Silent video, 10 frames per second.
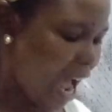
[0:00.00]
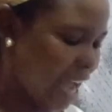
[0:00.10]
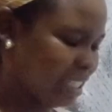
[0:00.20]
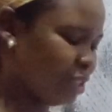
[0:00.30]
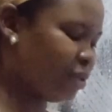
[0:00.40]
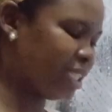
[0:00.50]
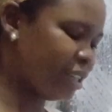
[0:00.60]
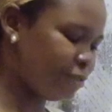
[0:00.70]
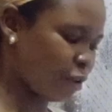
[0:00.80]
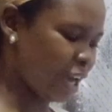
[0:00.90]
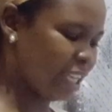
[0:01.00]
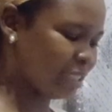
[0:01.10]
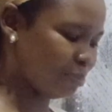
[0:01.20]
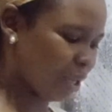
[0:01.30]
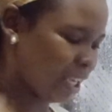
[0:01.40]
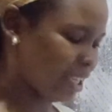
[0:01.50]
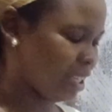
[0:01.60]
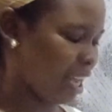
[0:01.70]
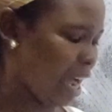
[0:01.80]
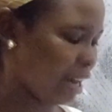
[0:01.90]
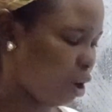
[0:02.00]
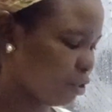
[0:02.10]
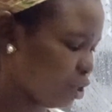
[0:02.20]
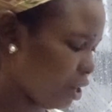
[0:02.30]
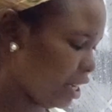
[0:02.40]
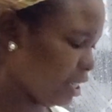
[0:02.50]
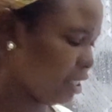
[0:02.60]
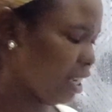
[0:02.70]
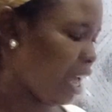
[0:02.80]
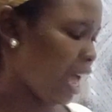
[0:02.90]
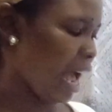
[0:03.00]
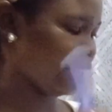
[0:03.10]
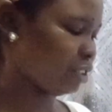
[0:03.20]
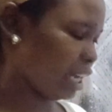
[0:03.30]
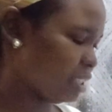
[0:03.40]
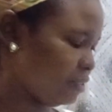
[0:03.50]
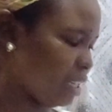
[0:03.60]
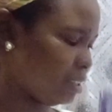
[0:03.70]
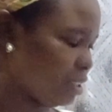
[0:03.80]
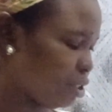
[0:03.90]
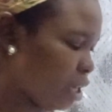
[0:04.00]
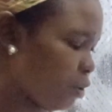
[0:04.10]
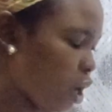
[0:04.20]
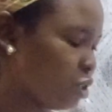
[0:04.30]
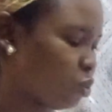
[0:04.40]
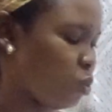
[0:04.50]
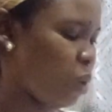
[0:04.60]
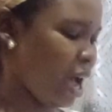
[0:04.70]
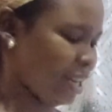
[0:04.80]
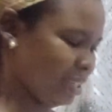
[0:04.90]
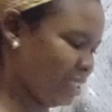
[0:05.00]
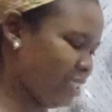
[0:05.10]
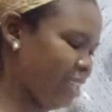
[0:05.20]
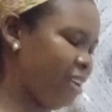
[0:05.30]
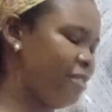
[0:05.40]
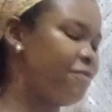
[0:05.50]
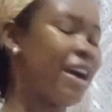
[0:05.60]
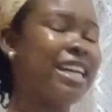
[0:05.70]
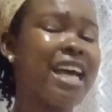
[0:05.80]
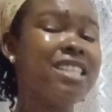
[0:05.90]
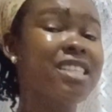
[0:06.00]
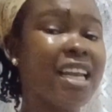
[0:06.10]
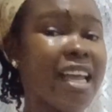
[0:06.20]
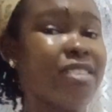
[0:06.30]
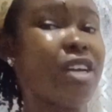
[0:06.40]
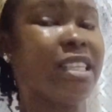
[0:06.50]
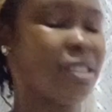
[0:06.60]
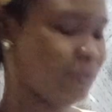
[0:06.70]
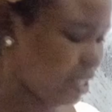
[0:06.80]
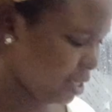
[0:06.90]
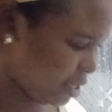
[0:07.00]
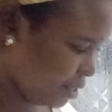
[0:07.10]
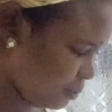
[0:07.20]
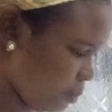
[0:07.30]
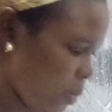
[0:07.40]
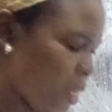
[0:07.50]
And the reason for it being an offshoring attractive destination, because one, financial attractiveness,